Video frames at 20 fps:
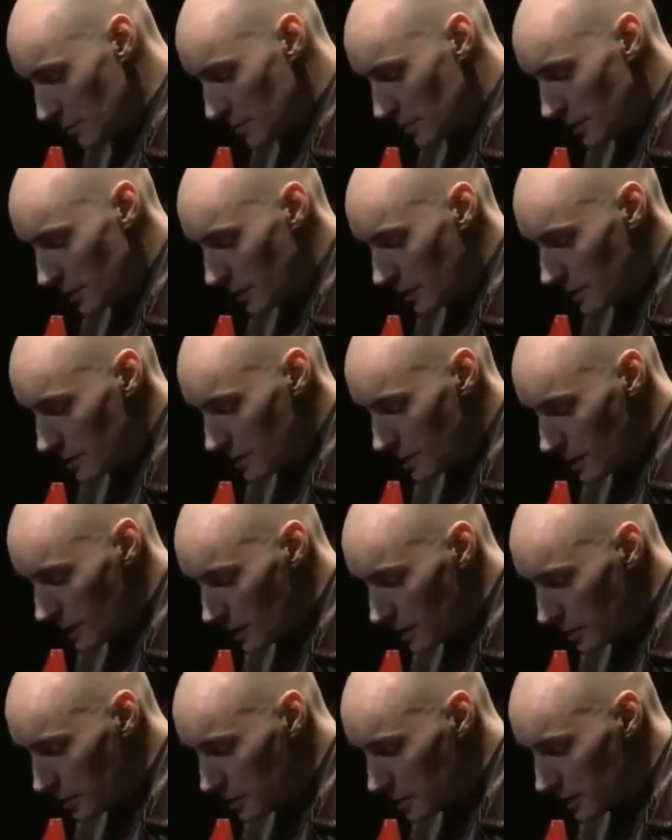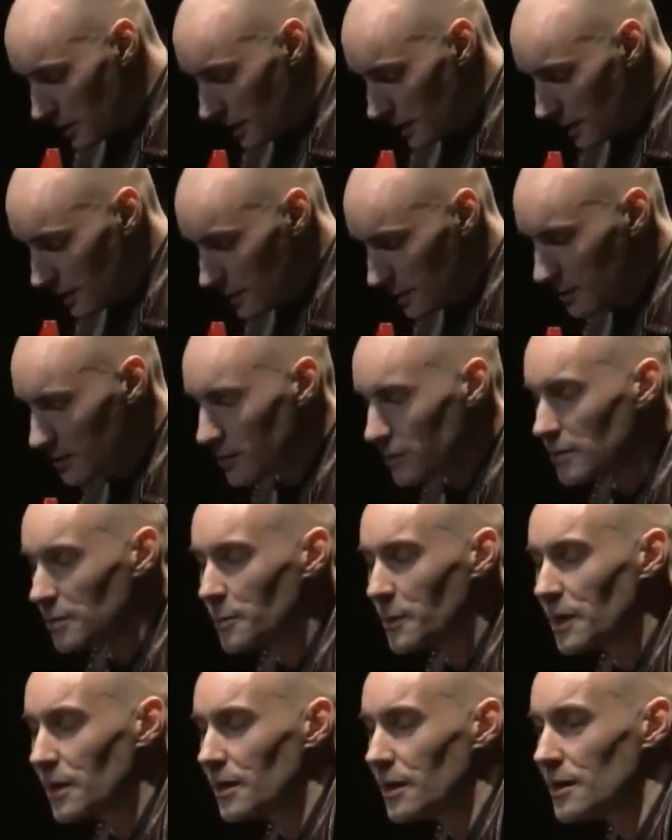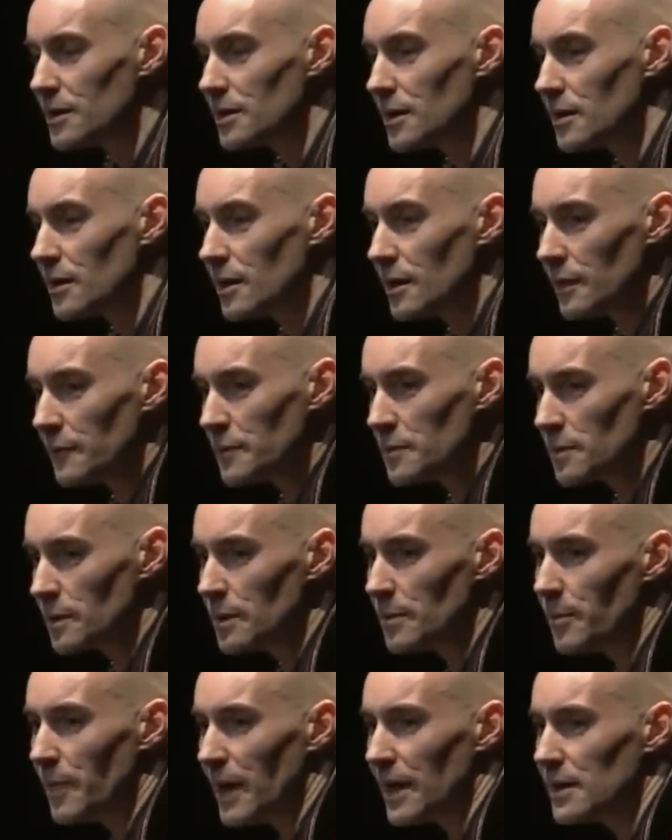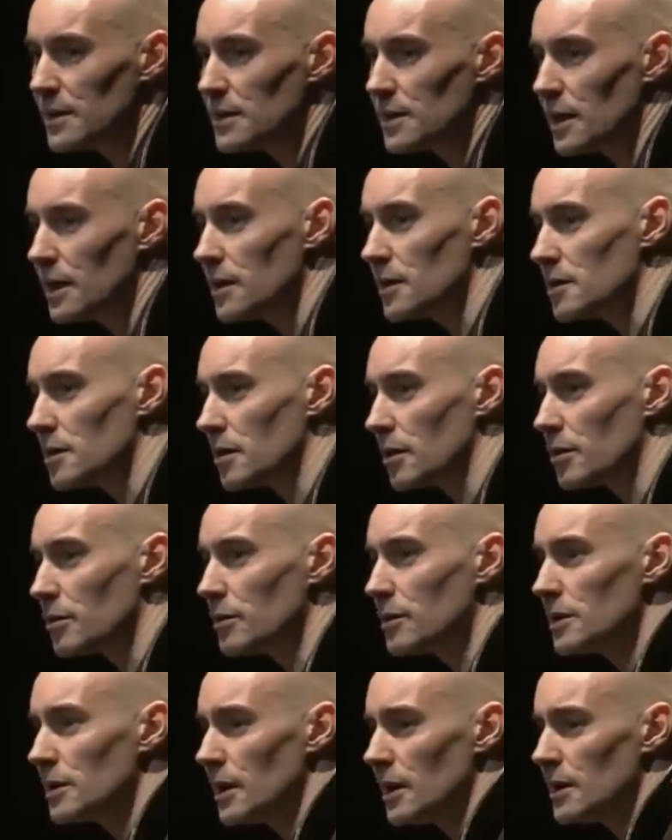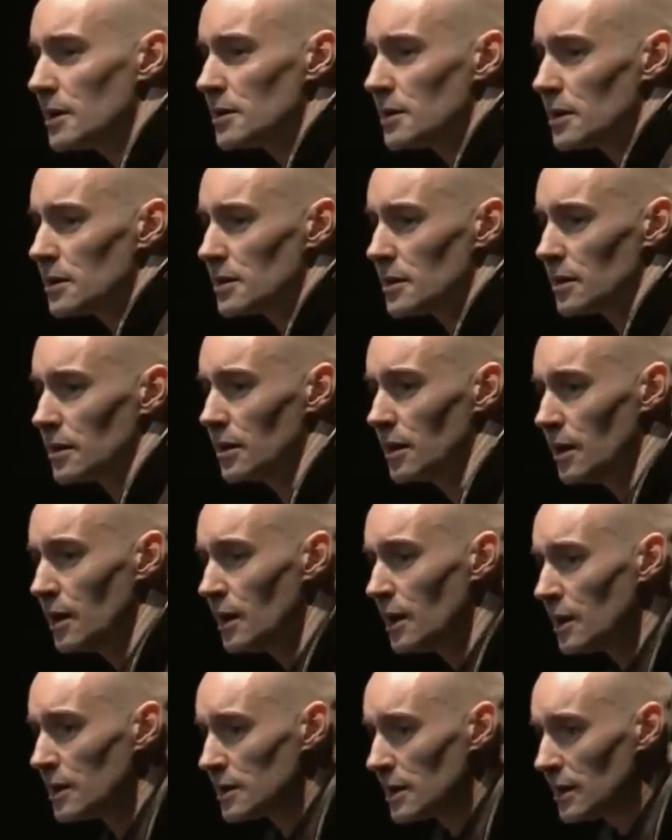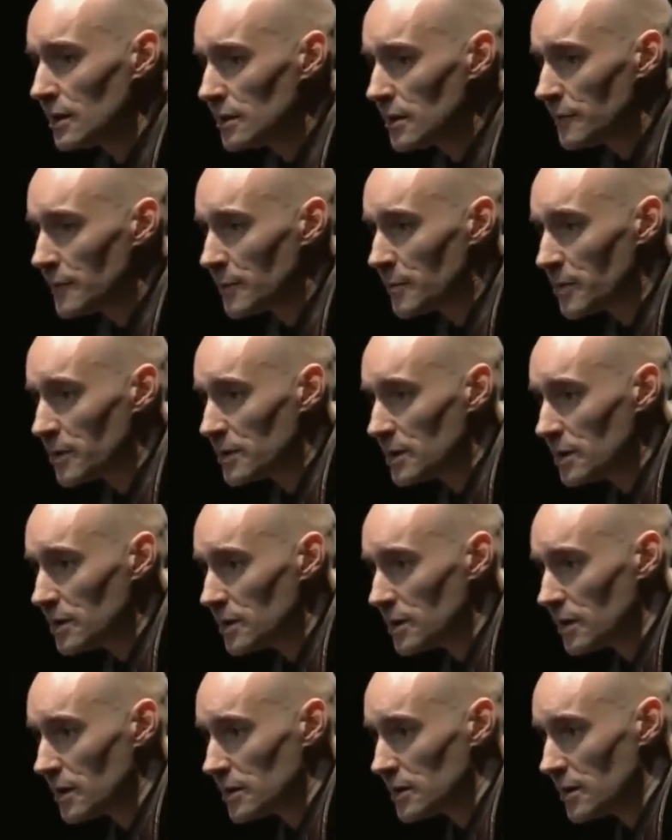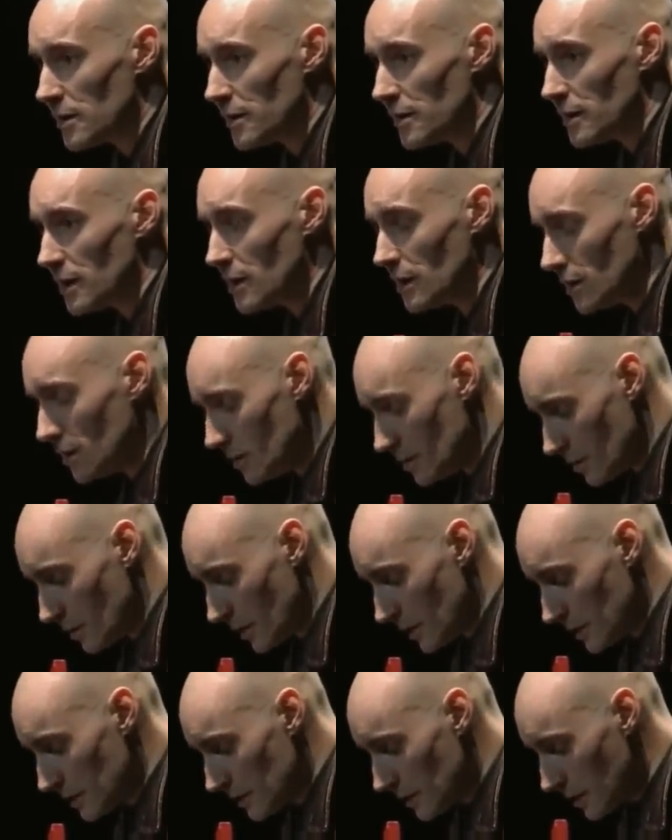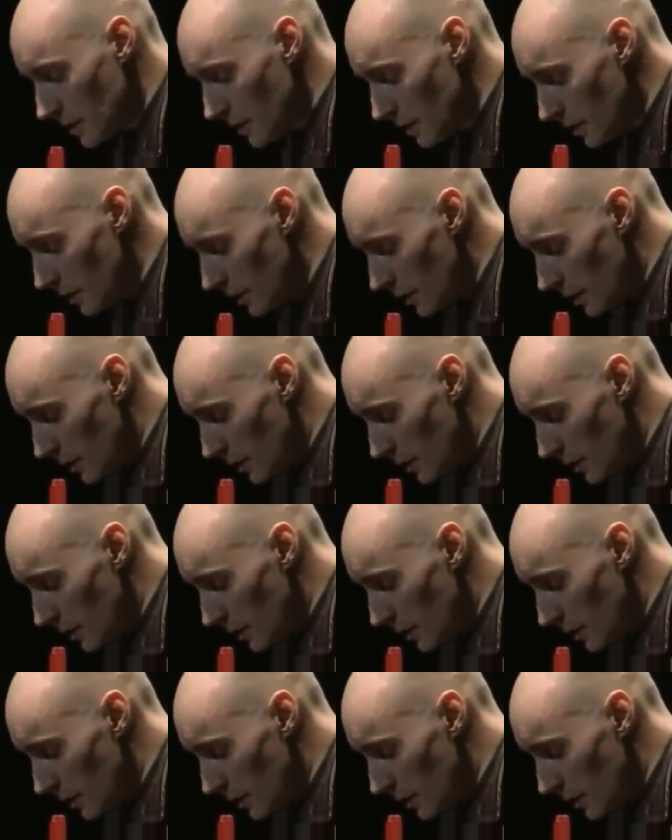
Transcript: I was reading this thing in New Scientist this week, and they said the difference between bad science and good science is that scientific procedure has 3 criteria.